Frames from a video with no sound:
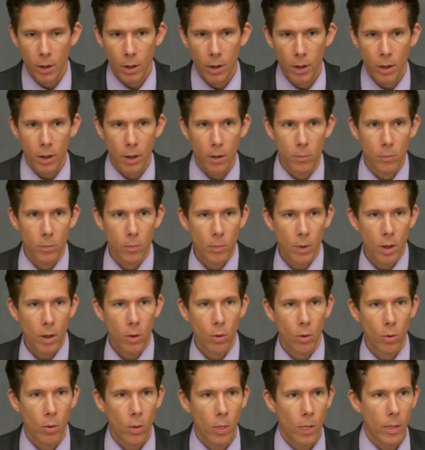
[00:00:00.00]
Um,
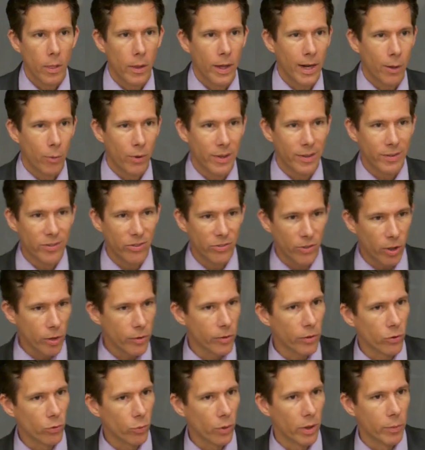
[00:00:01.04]
and I want to start
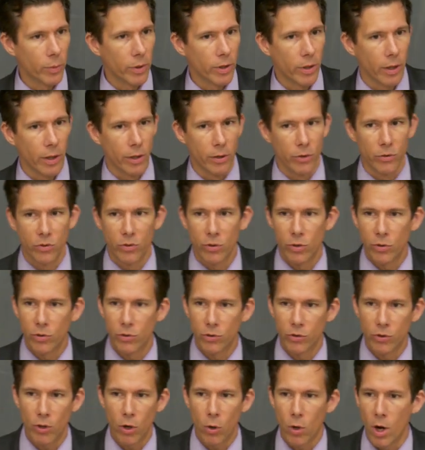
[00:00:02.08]
this way because
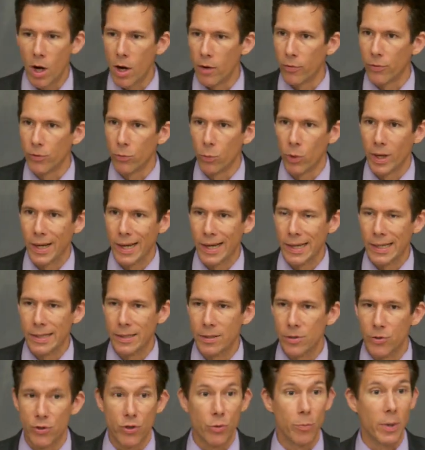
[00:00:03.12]
so often when I
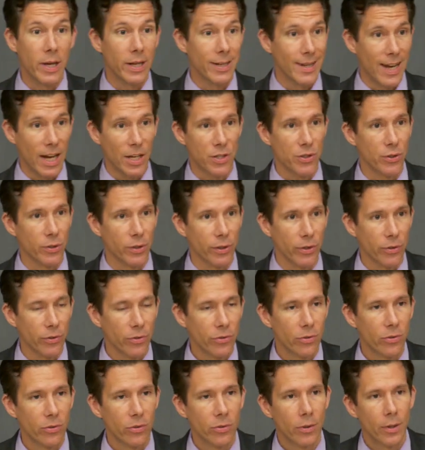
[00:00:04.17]
debate
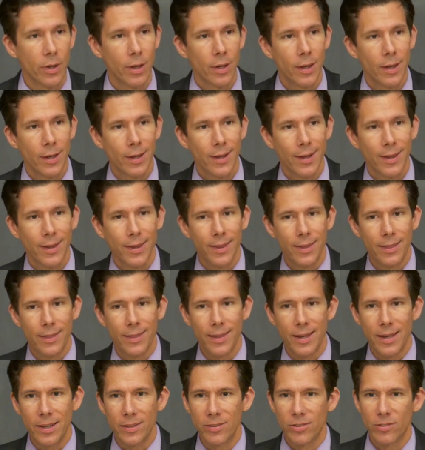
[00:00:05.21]
nationalists,
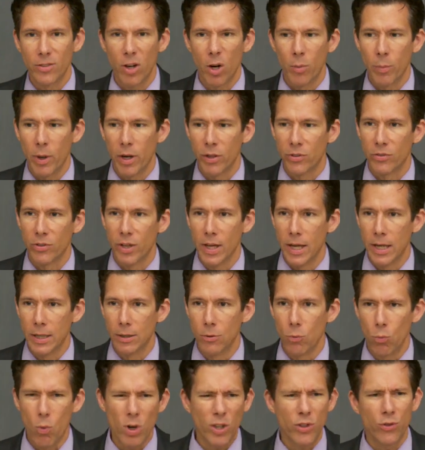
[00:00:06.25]
they start by
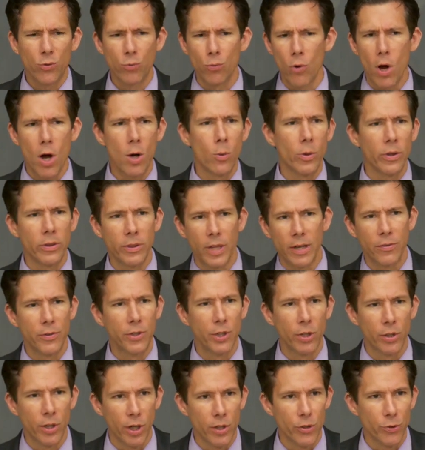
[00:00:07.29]
saying, What's wrong with loving
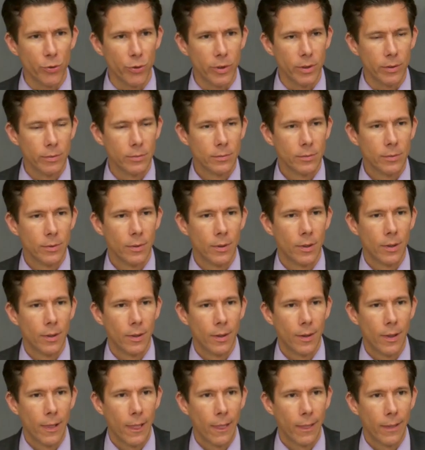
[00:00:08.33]
your country?
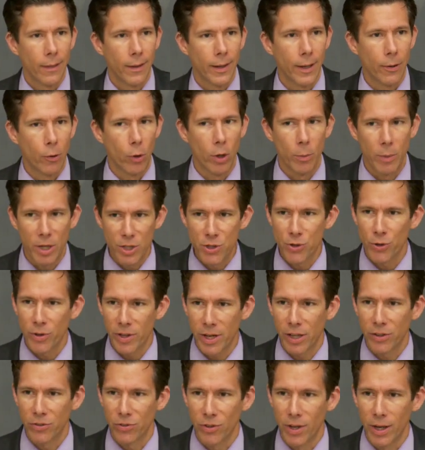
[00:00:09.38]
And I want to make sure that
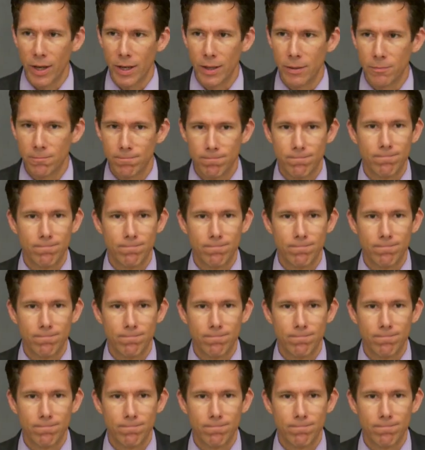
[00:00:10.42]
I say,